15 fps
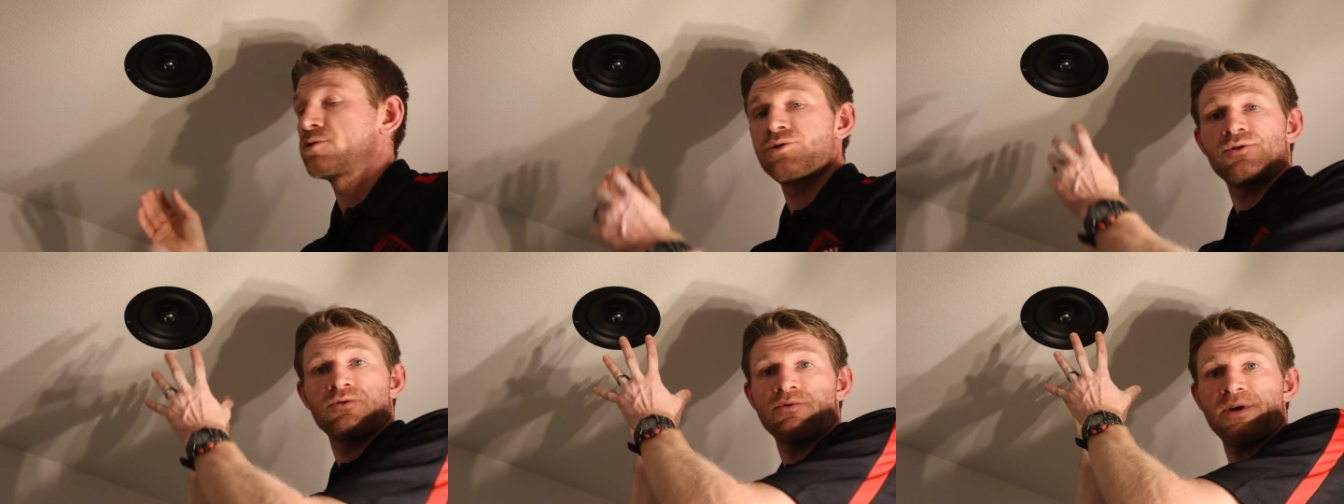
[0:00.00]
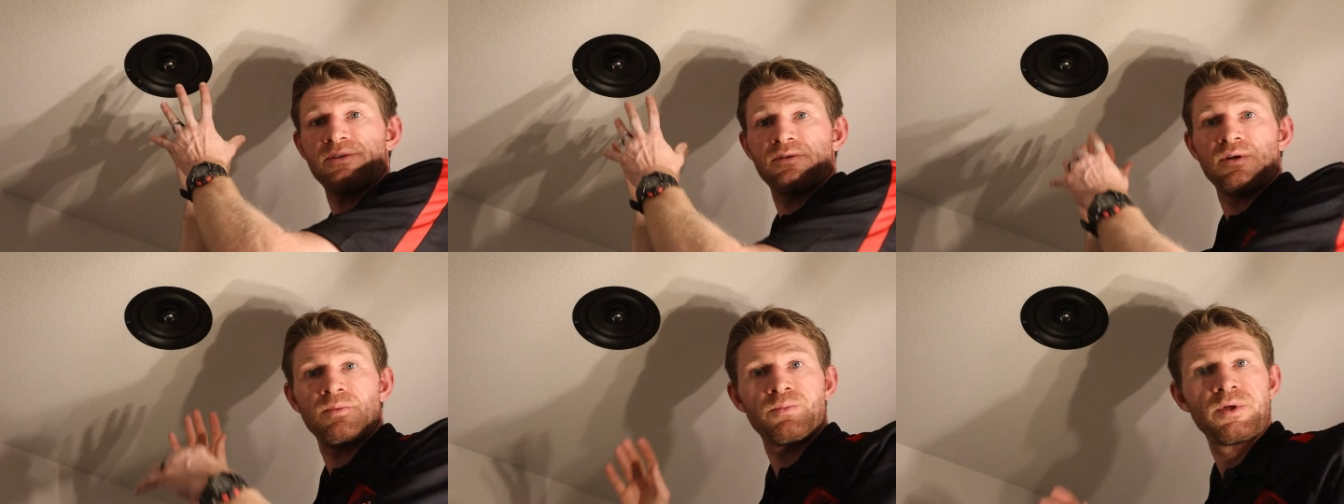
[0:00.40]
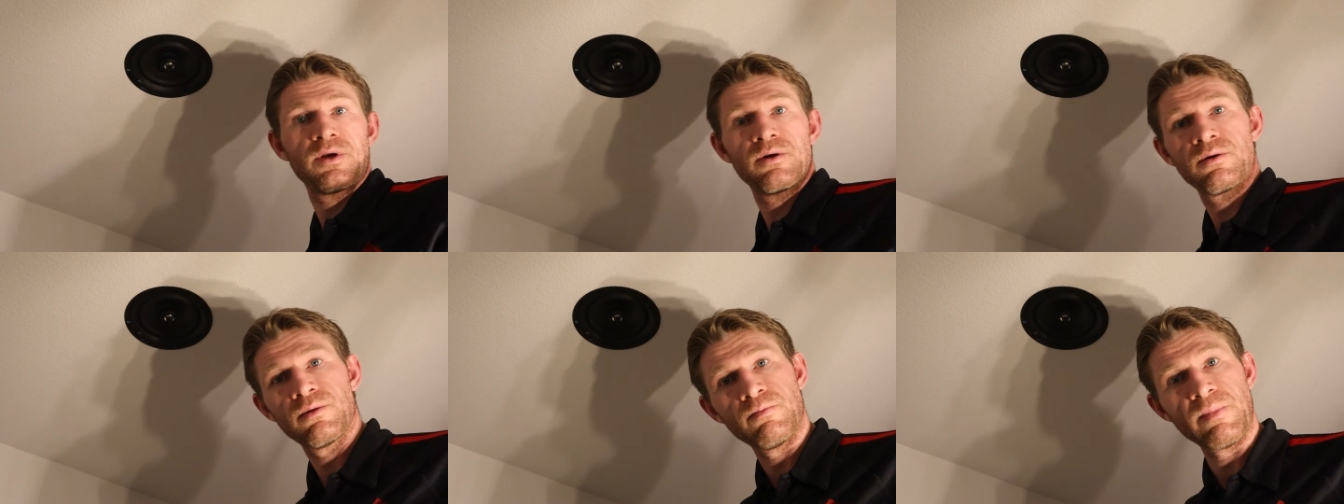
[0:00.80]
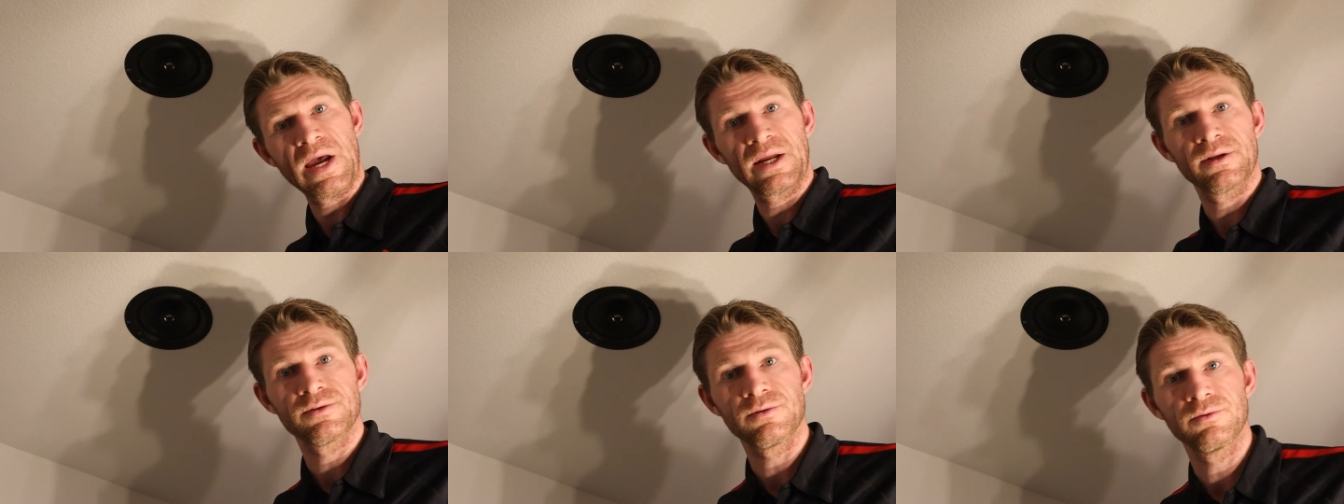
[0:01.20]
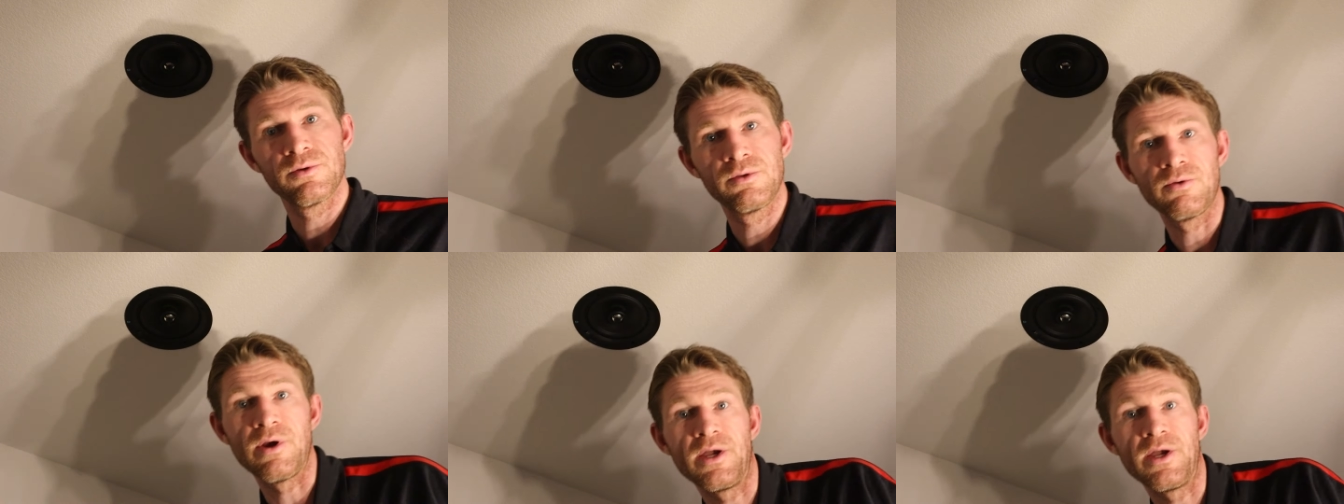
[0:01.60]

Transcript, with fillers: just rest it up there. Magnets will do the